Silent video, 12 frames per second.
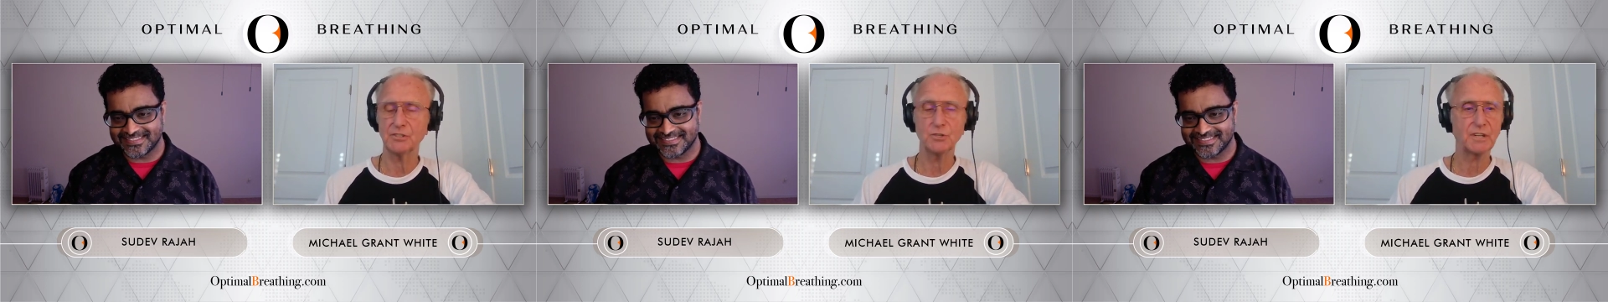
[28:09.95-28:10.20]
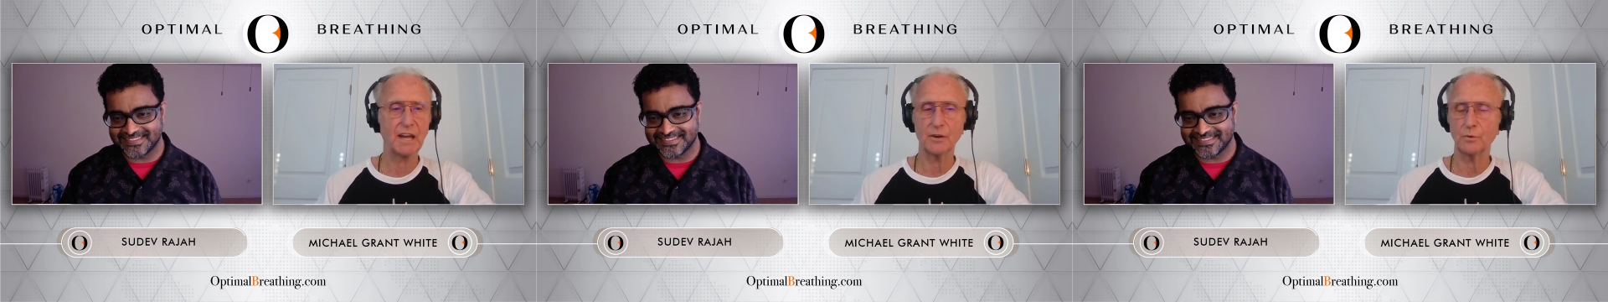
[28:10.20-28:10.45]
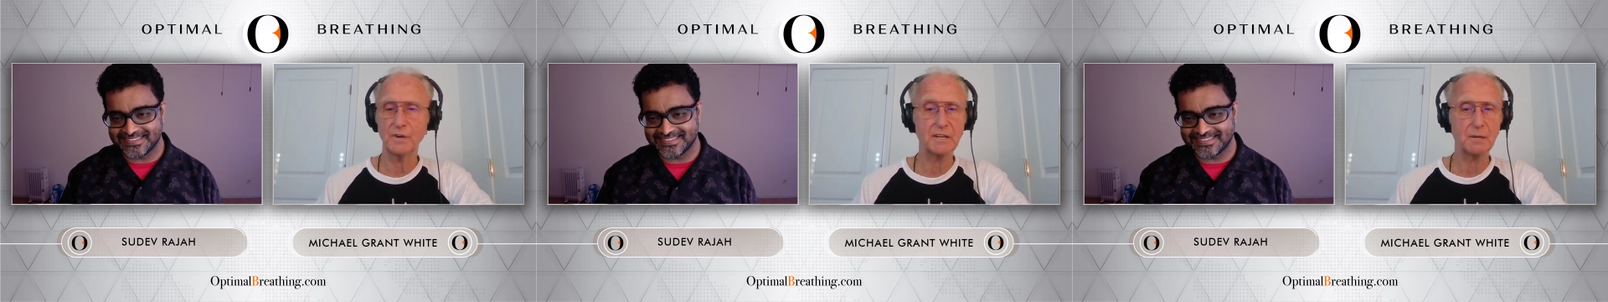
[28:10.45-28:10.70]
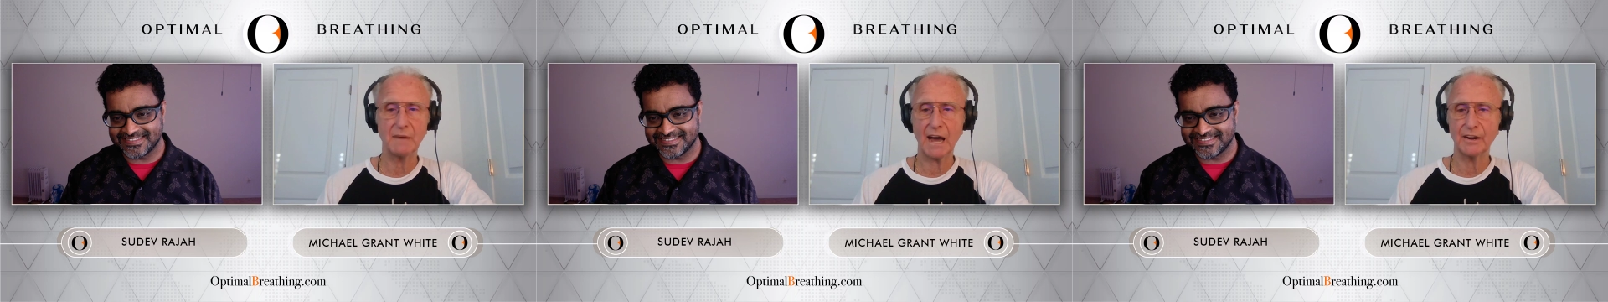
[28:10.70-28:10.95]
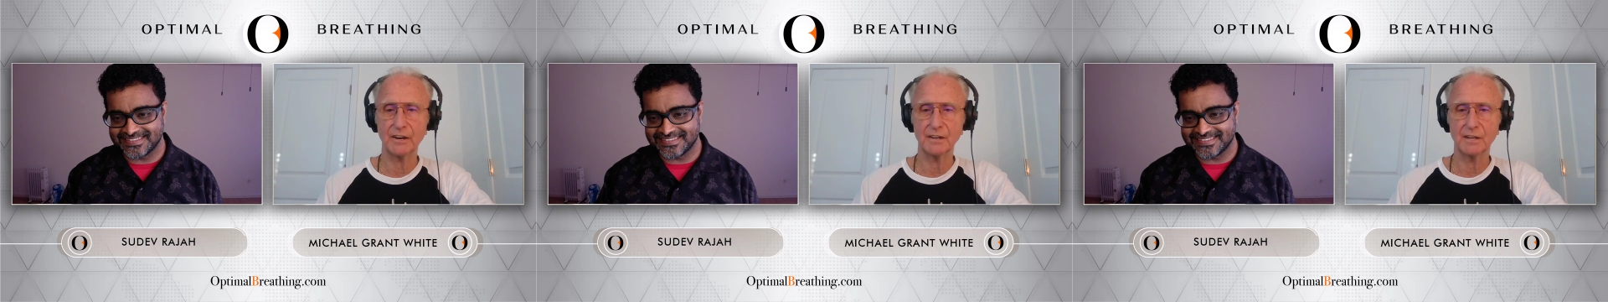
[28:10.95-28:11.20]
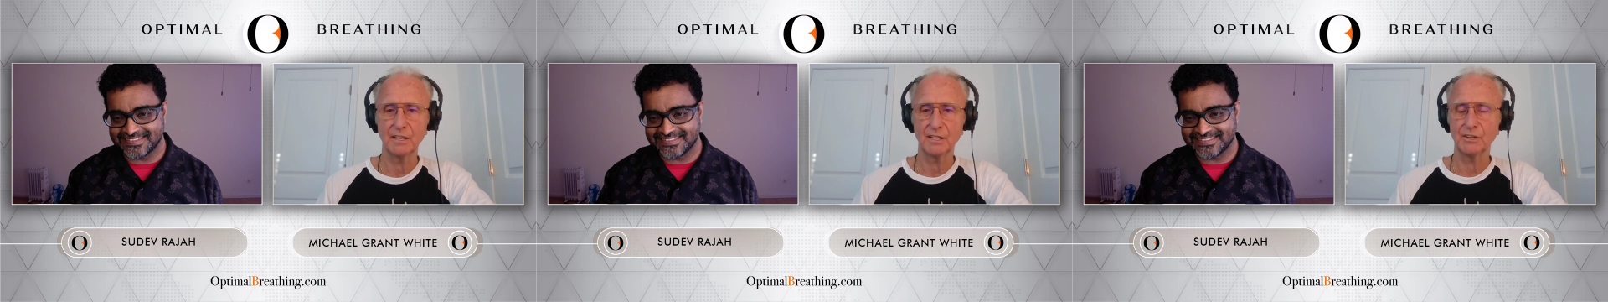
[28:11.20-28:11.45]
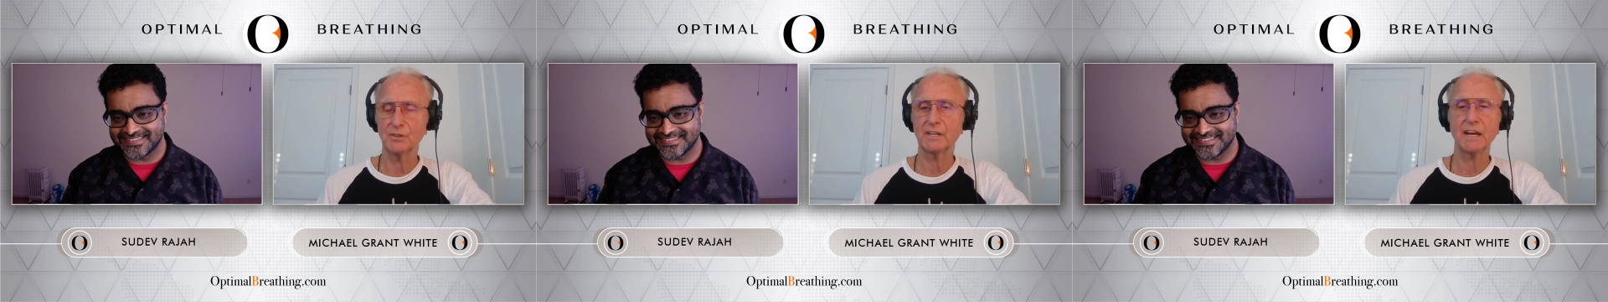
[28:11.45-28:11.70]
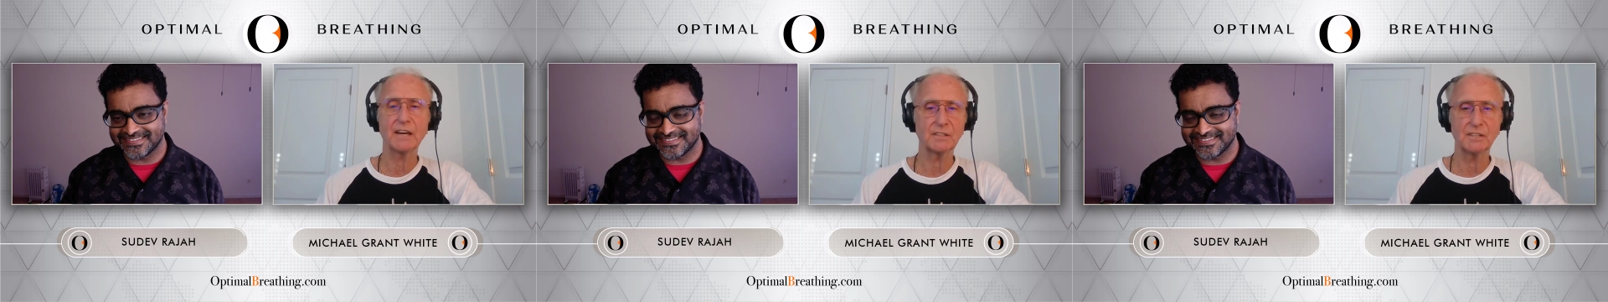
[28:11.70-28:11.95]
Speaker 1: You can't read about it you
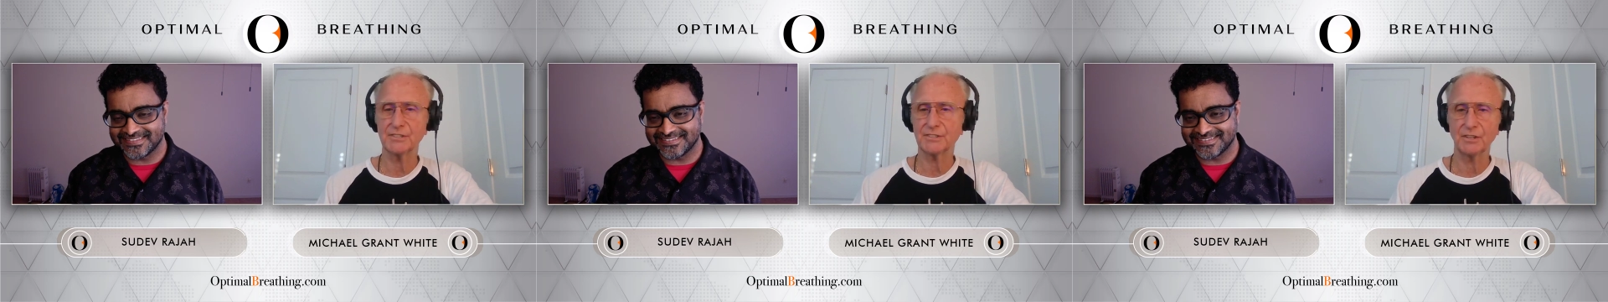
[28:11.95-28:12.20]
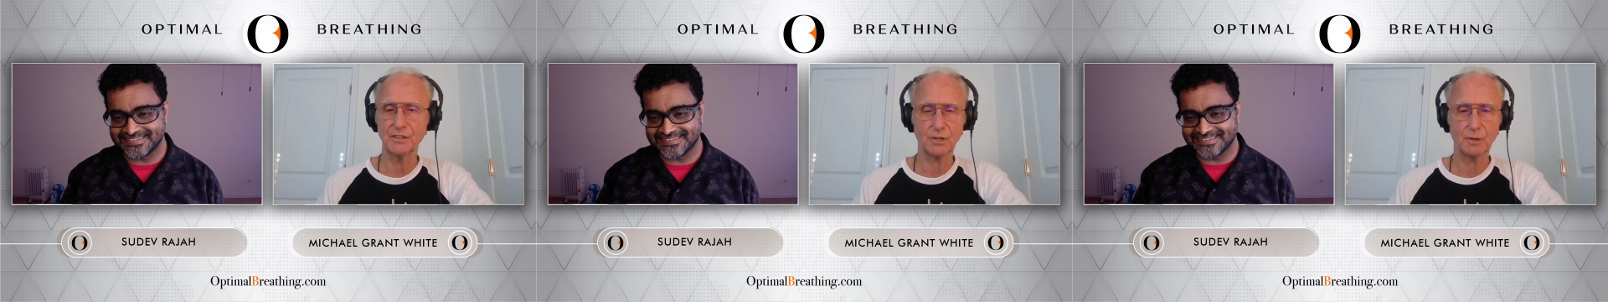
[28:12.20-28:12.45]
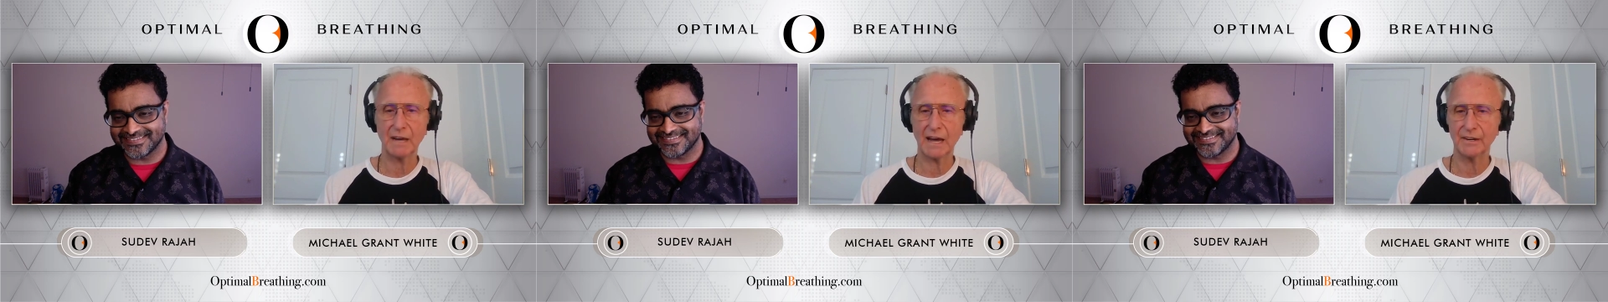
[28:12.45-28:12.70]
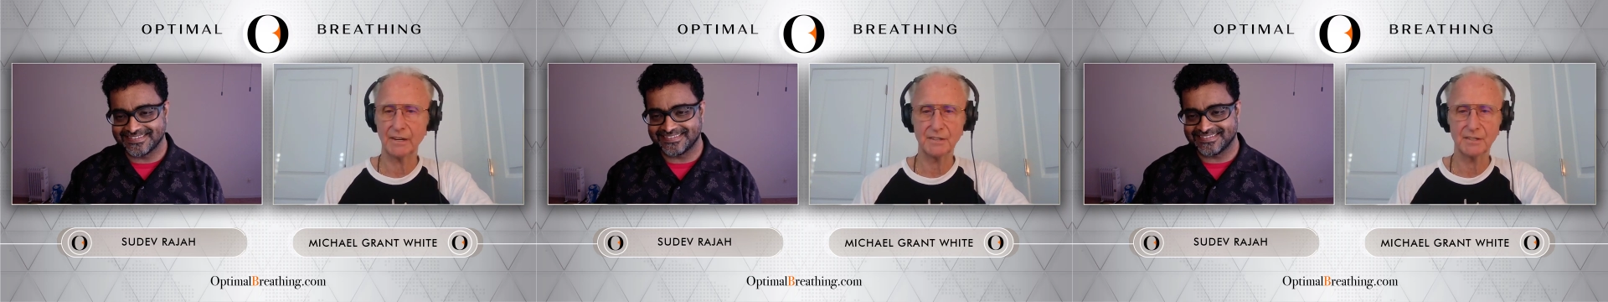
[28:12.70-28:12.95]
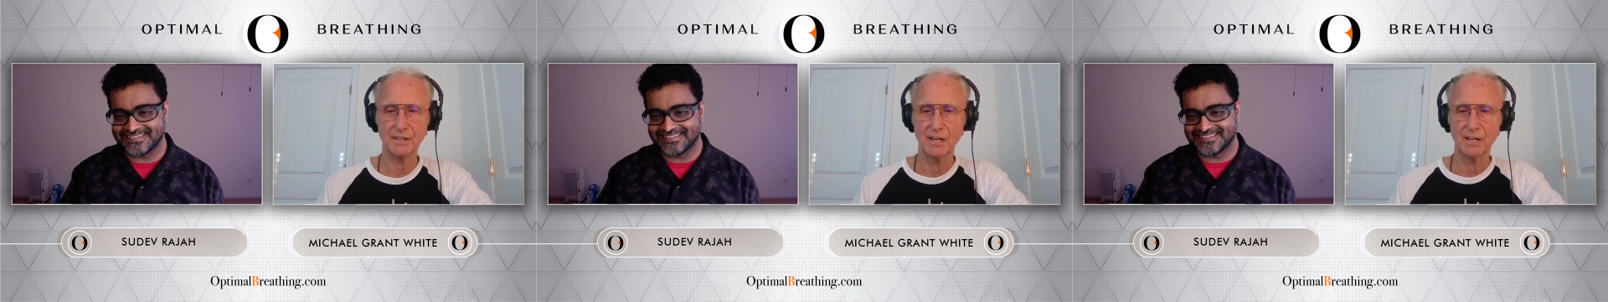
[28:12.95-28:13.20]
can't listen about it.